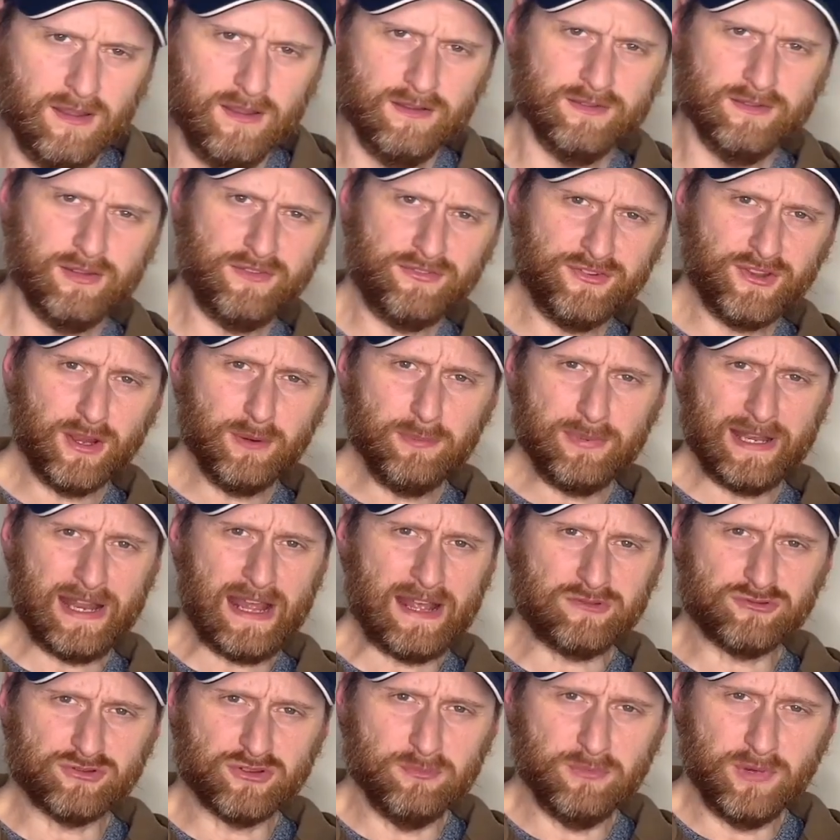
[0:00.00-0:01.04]
So if you've got a bit of
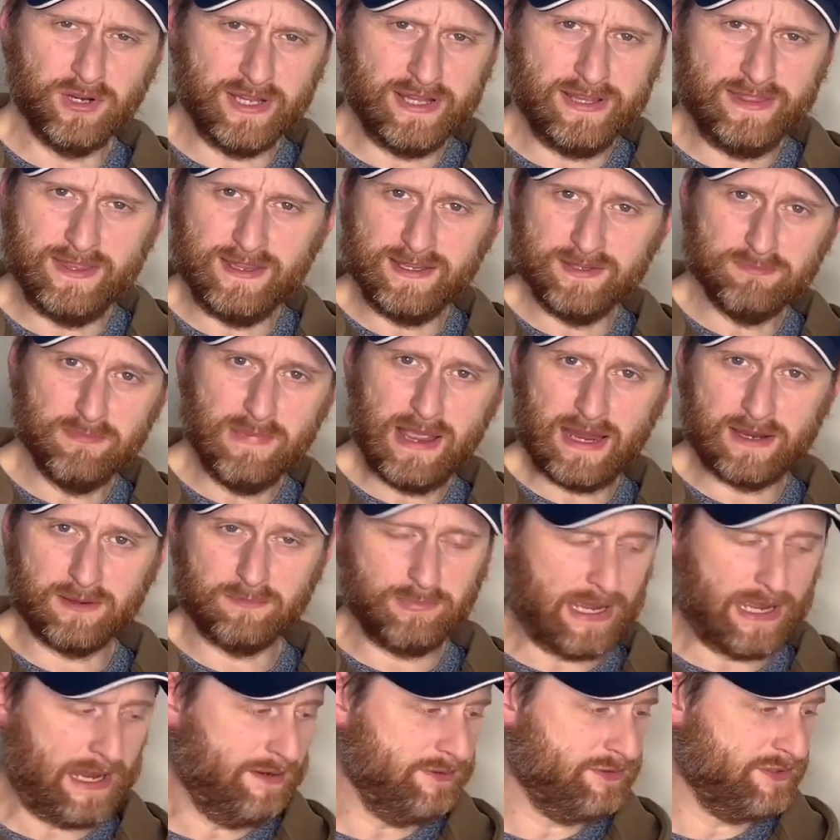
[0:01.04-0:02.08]
extra money, these mag
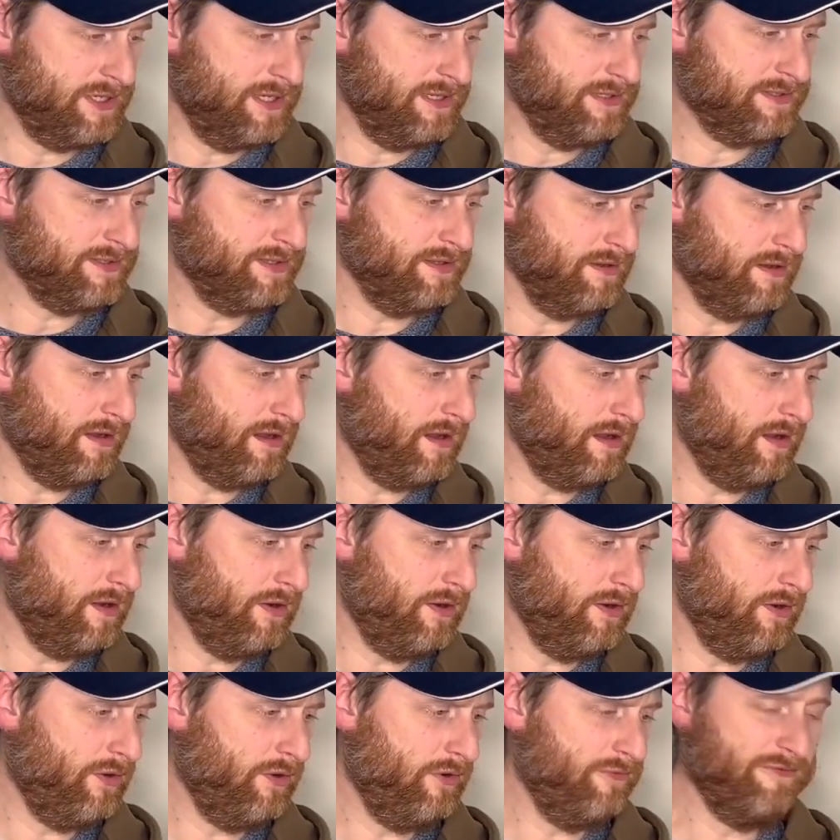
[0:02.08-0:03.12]
pouches,
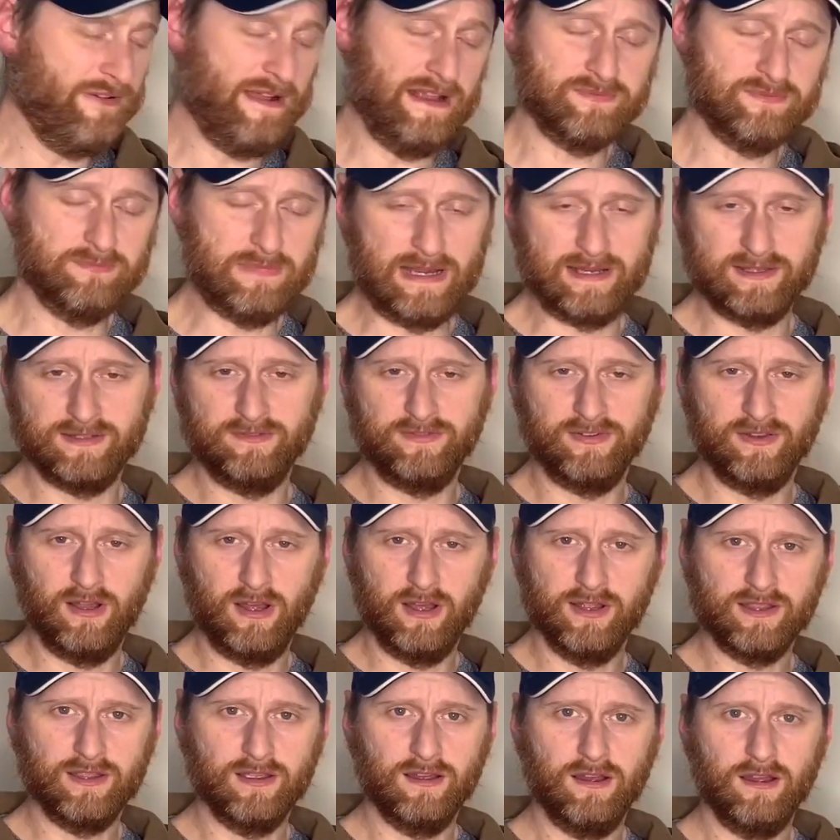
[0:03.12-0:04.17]
or fast mags if you
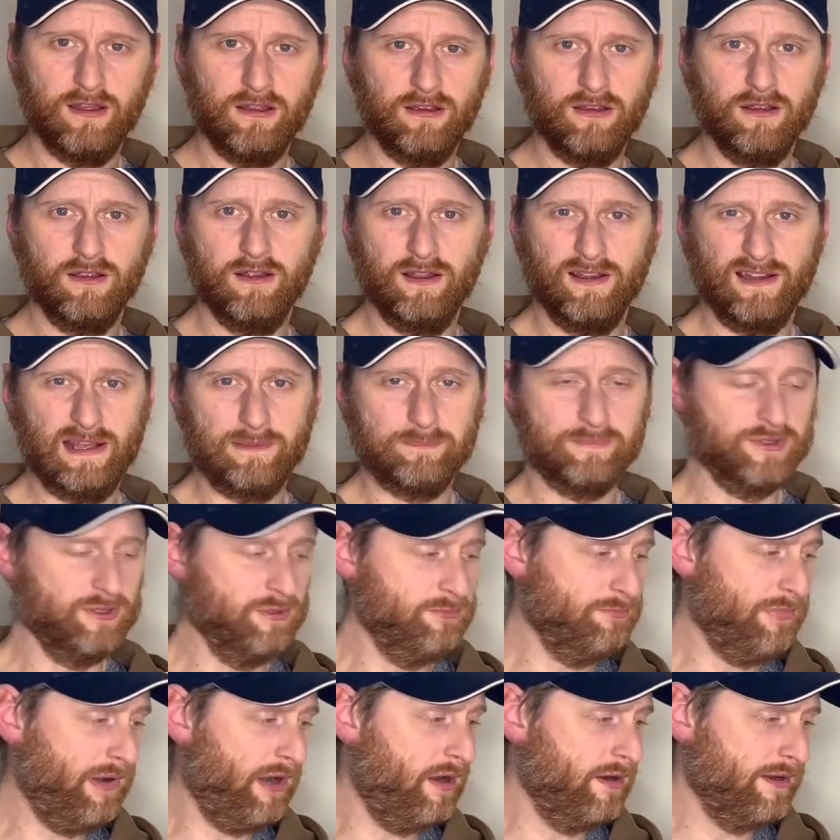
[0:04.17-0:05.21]
like, are an absolute
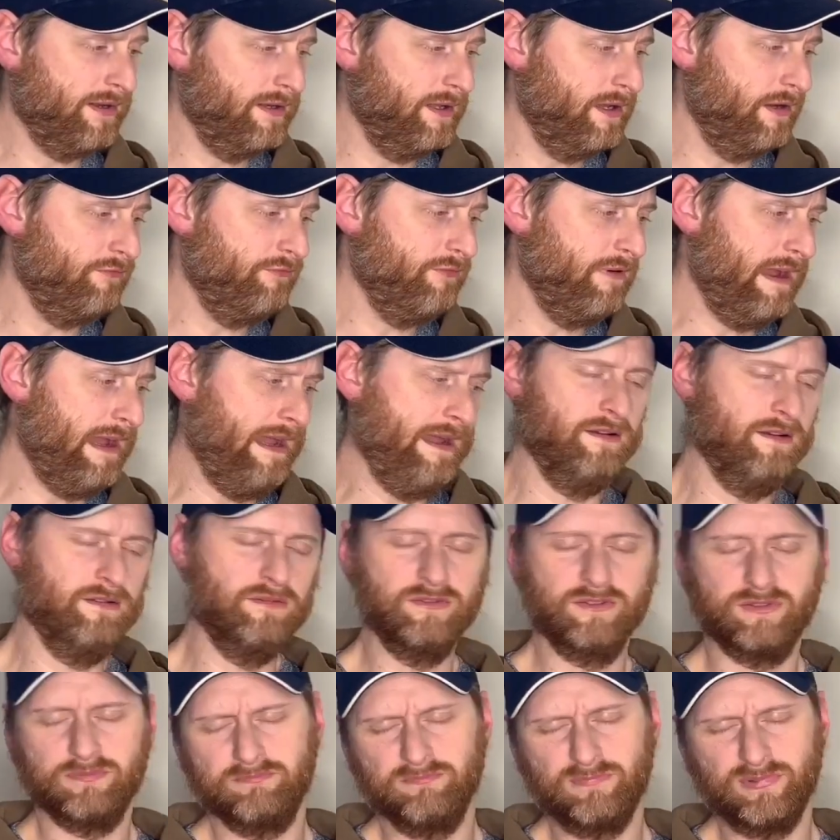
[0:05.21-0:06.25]
bargain at
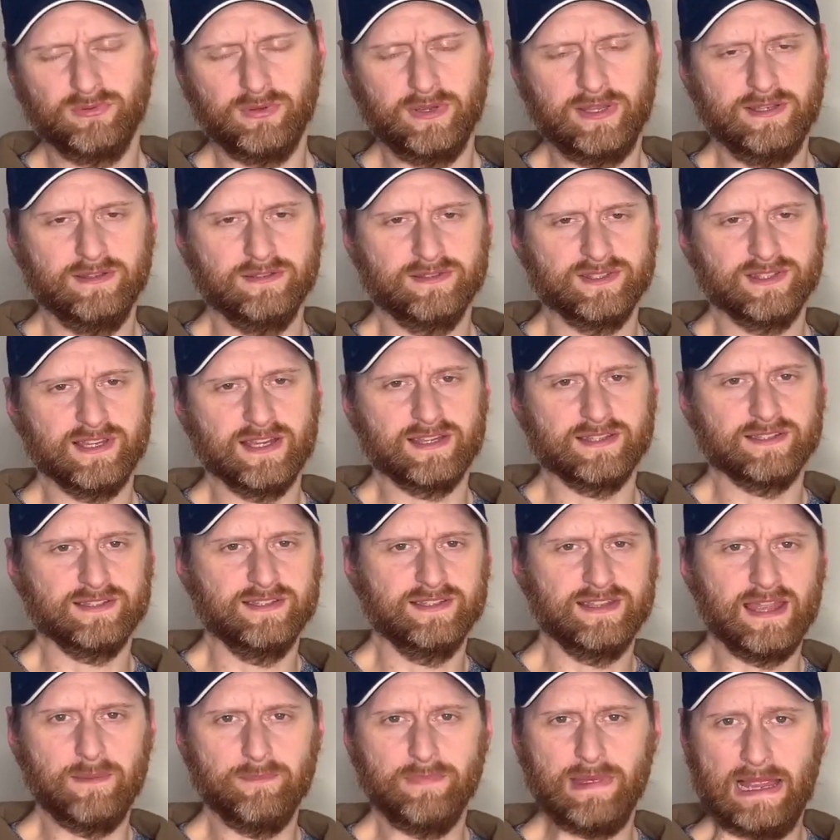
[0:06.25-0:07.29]
around between £6
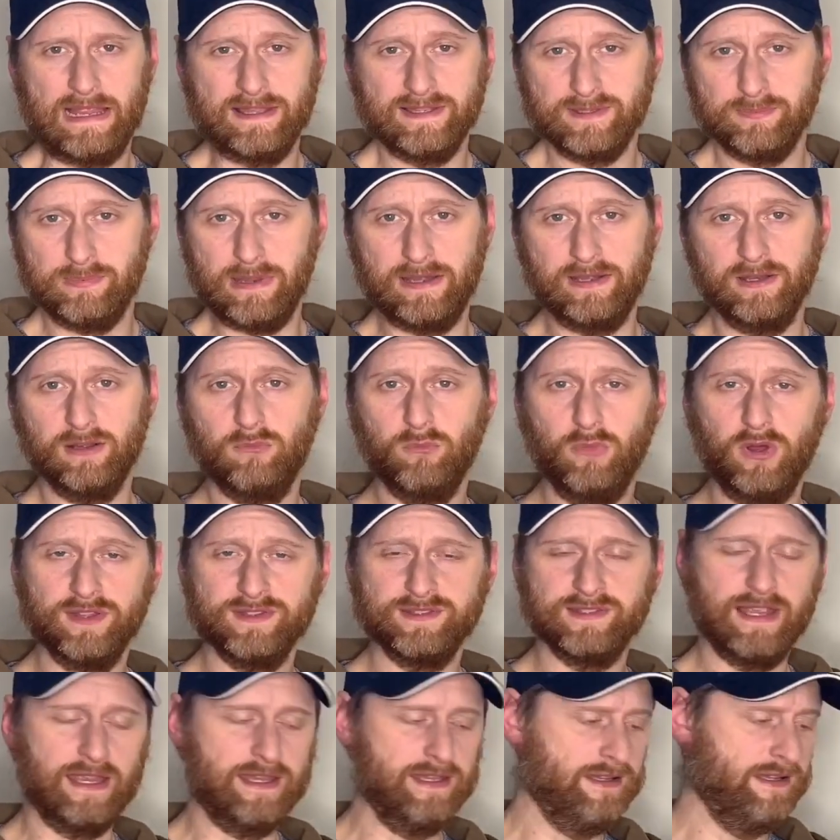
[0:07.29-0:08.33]
to £10 depending on what
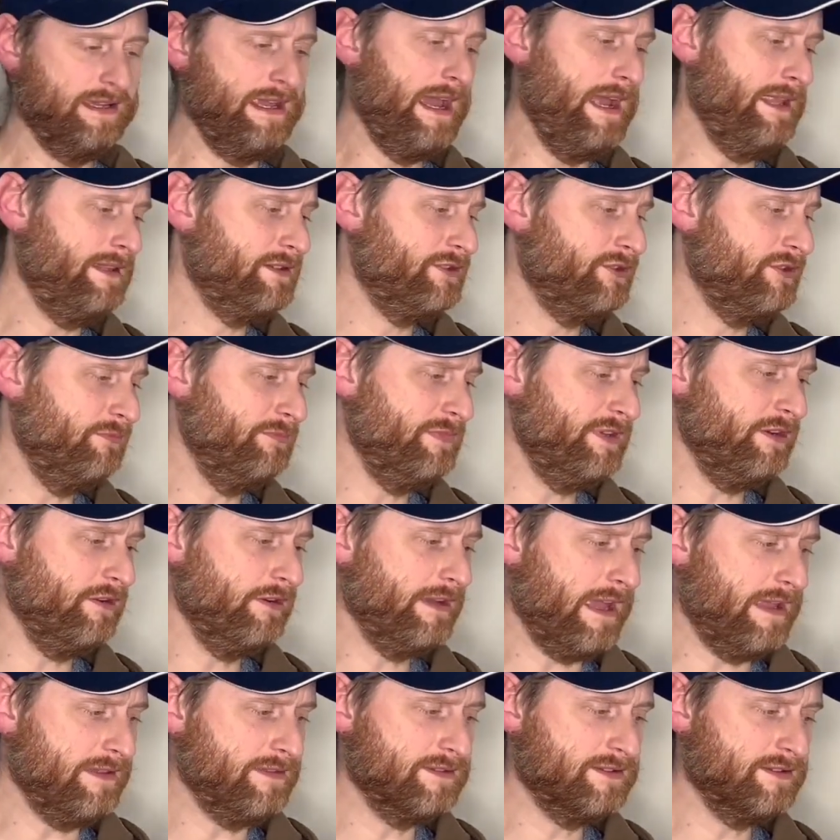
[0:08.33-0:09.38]
set you get. Some you'll
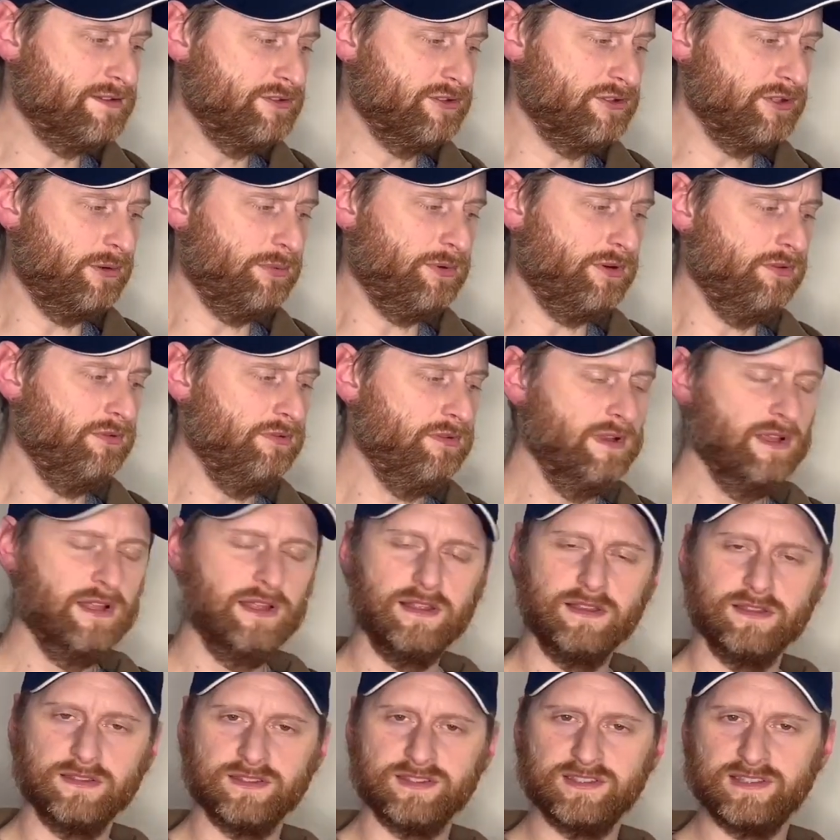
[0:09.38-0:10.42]
get double
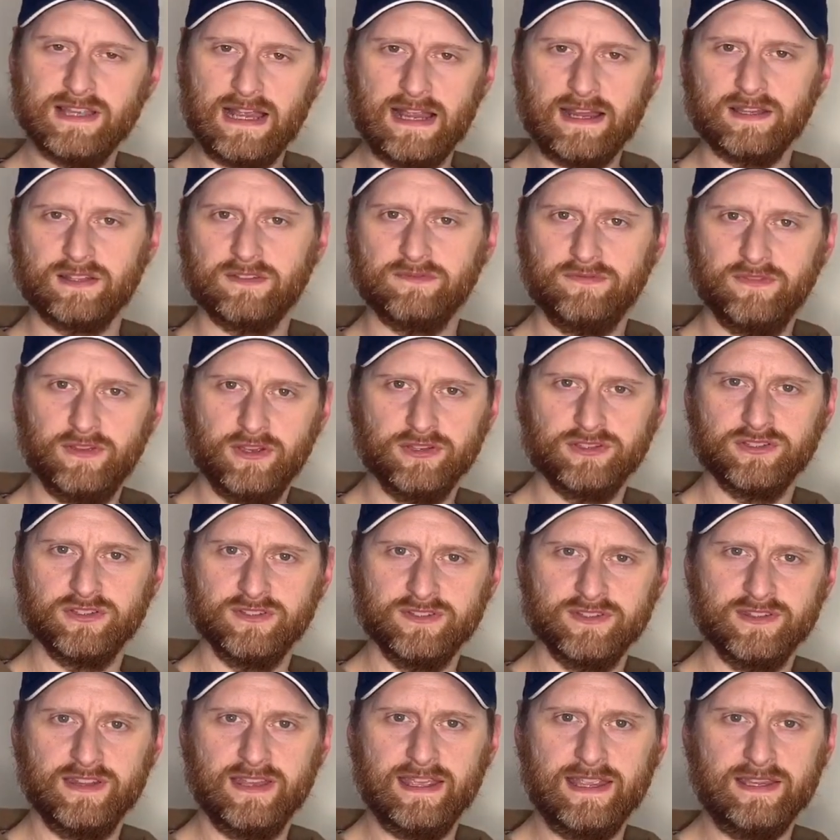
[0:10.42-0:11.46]
stacked versions
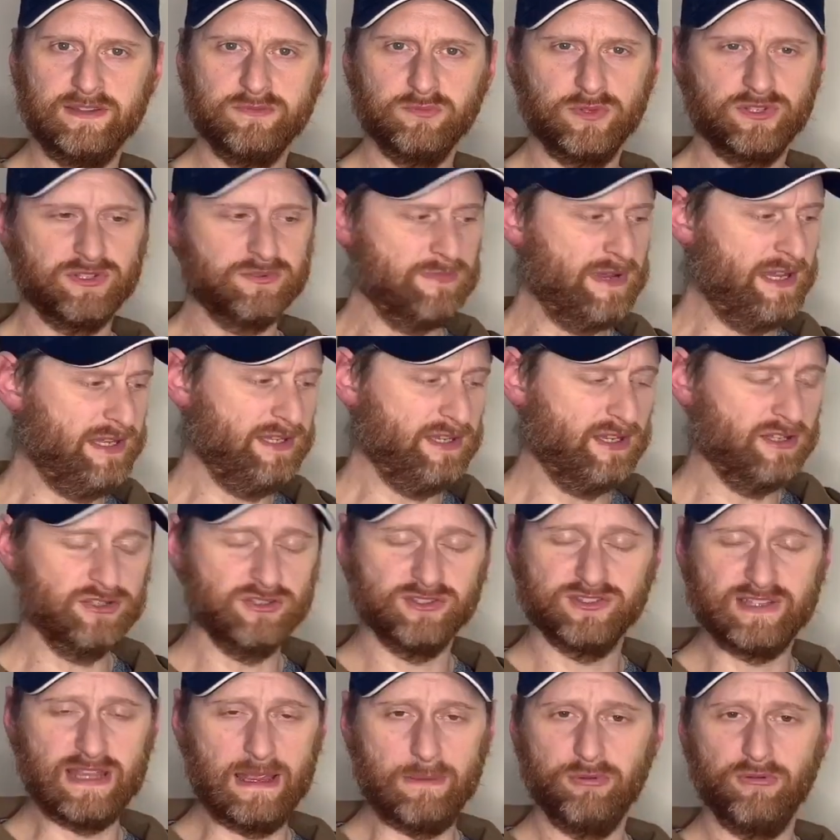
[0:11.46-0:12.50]
of these, which mean you can
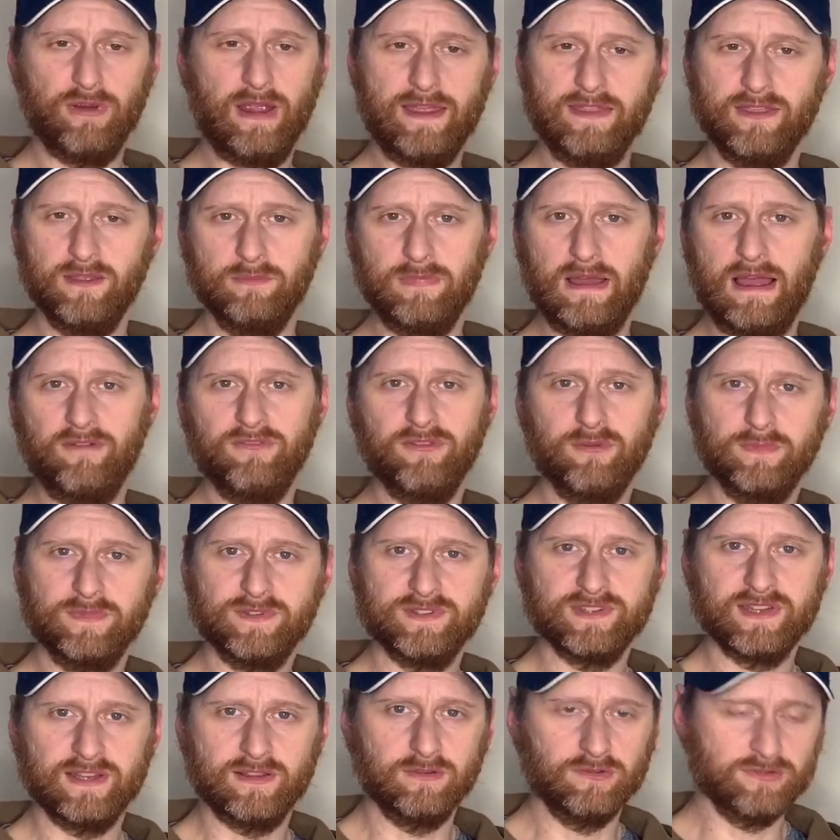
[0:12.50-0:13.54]
just separate them, have them as
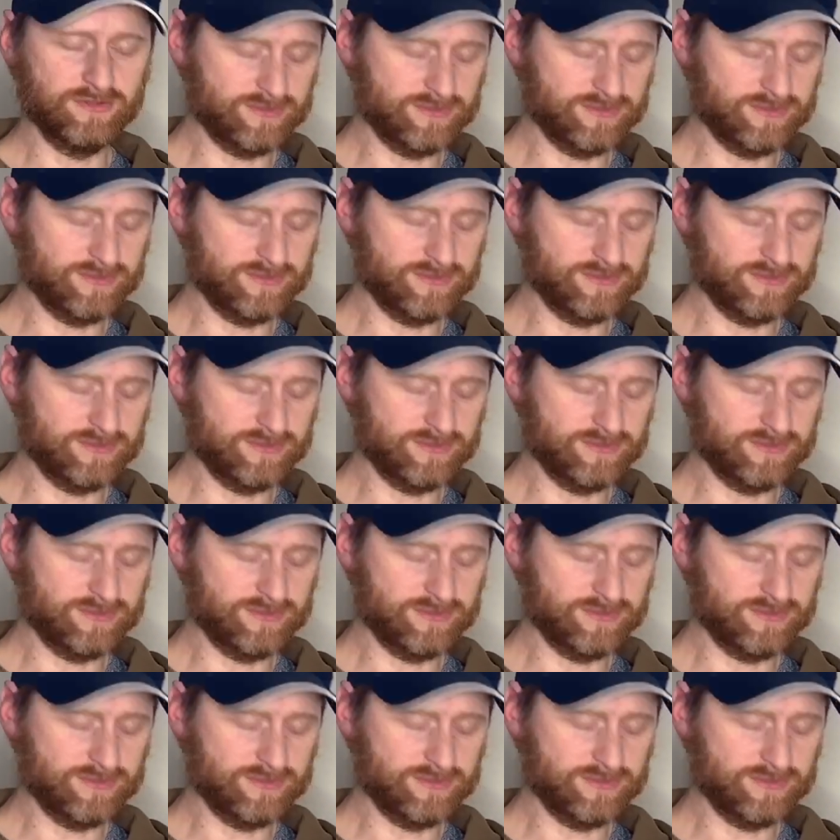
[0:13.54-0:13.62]
single